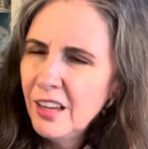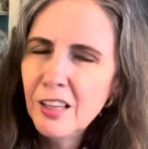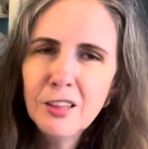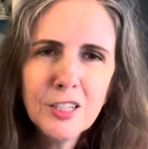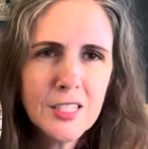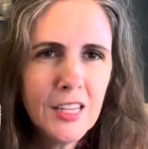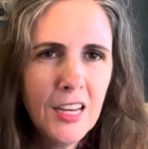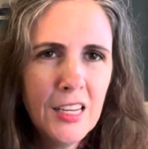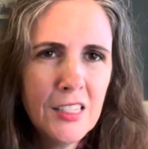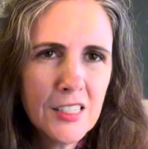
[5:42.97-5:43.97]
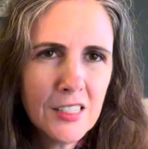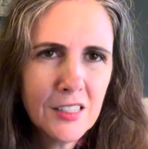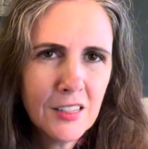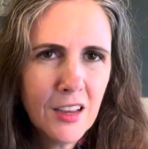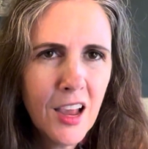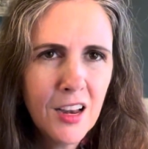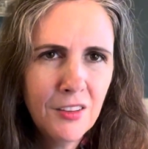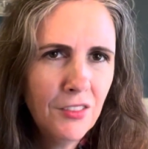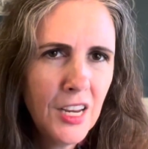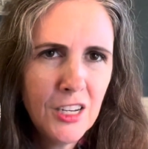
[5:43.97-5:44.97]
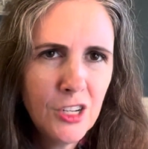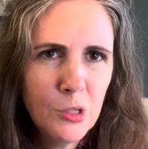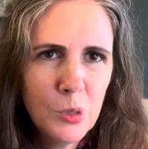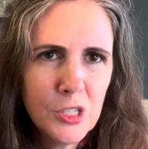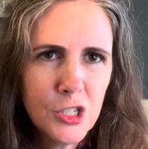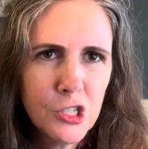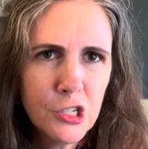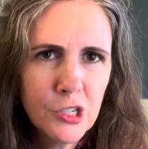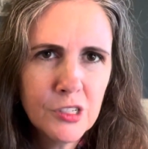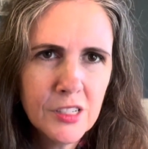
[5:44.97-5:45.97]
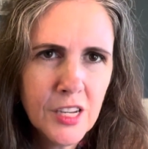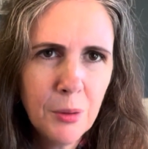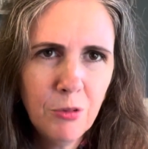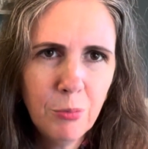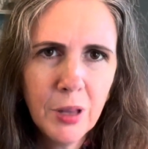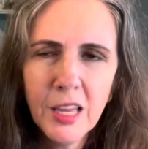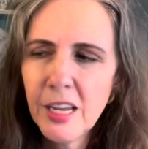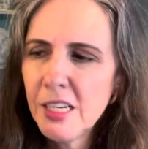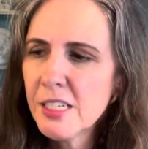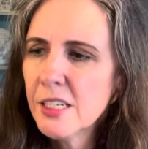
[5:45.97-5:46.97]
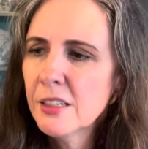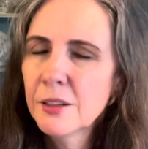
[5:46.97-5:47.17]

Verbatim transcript: it looks like it's kind of a newish type of plate.